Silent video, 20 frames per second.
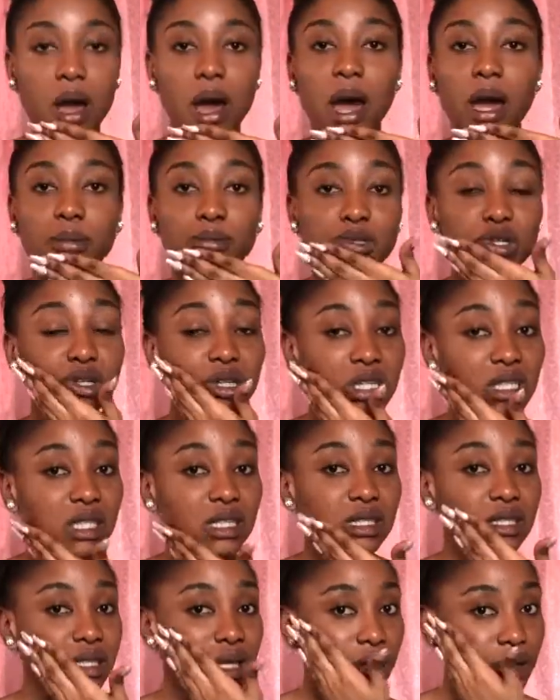I'm doing it
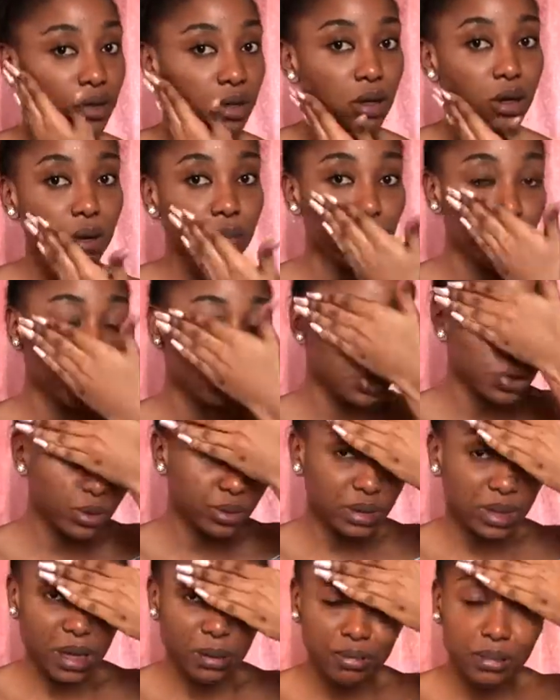in circular
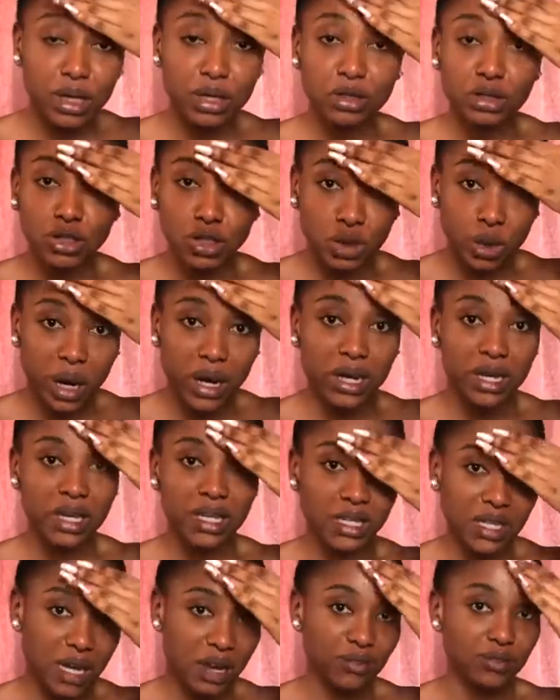motions. I'm making sure I
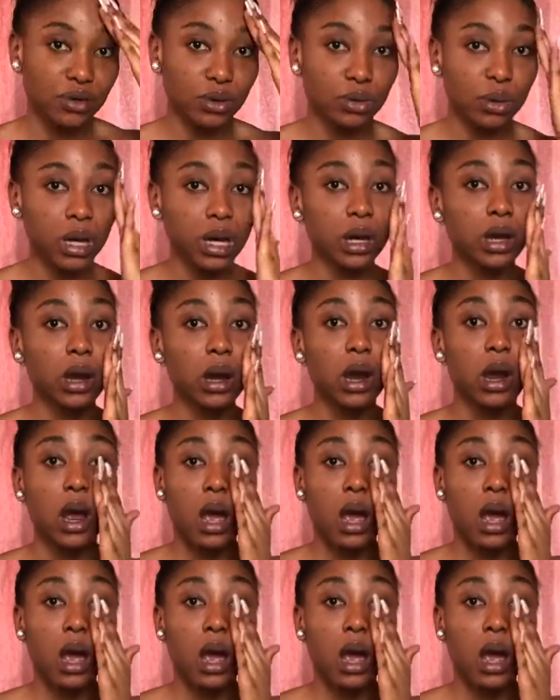get everywhere.